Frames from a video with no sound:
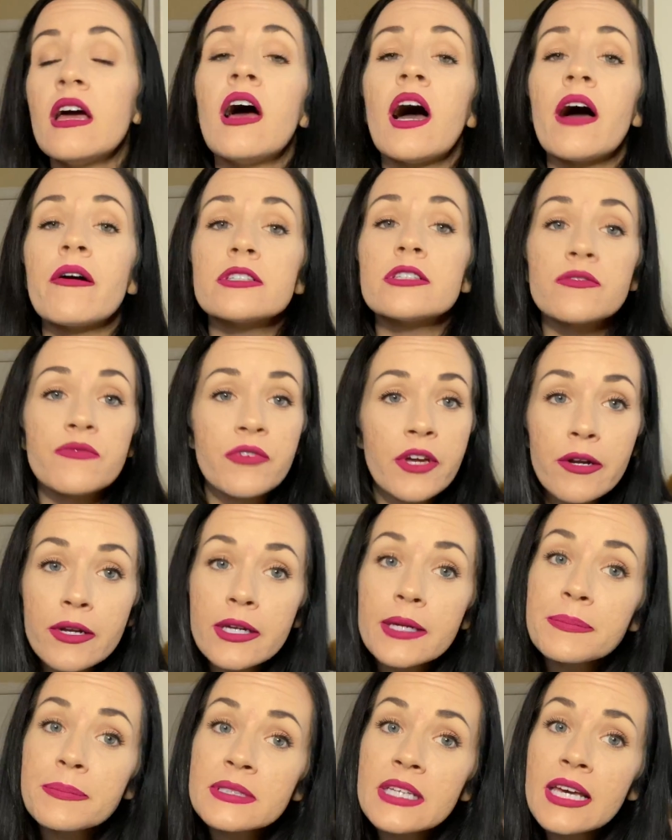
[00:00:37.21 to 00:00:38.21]
I was very
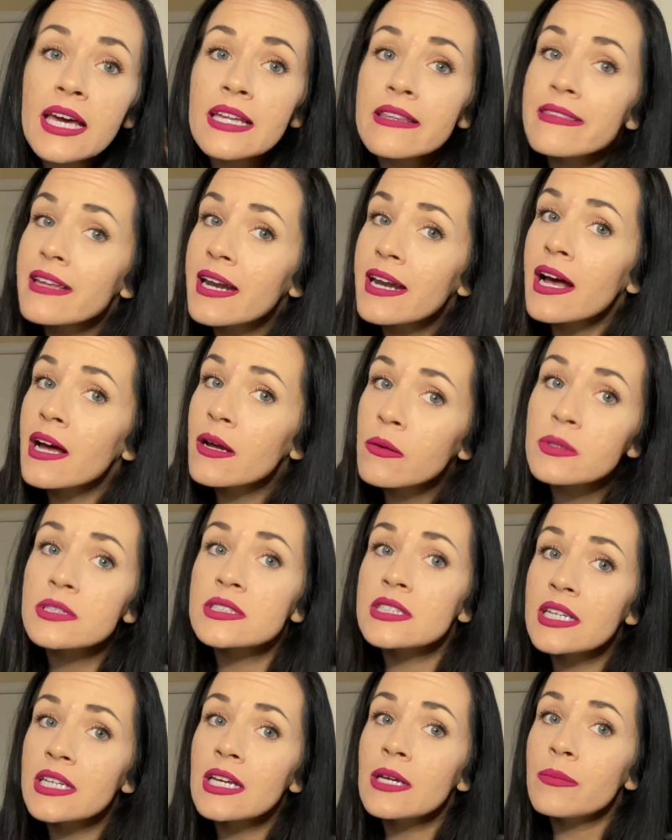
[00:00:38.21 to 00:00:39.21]
upset that I
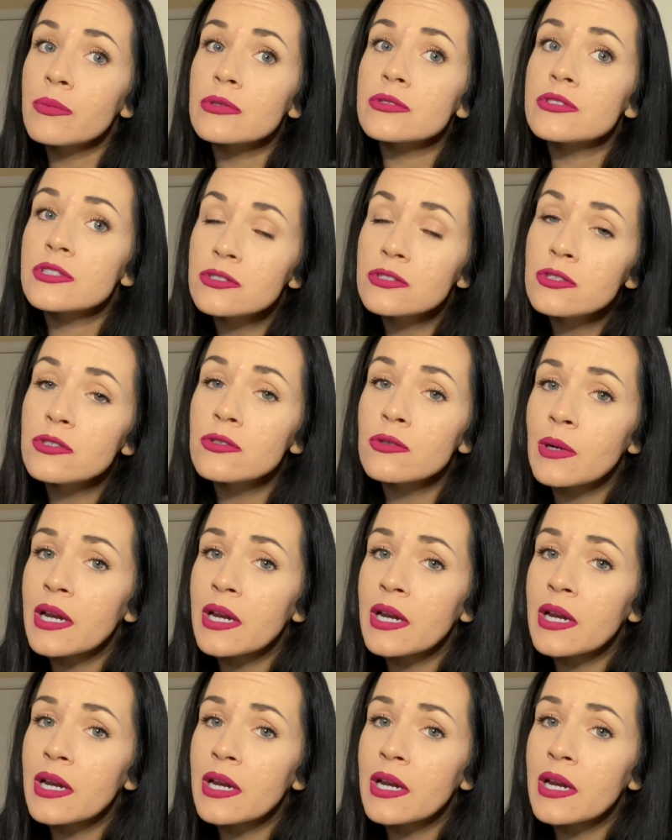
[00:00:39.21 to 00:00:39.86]
wasn't able to do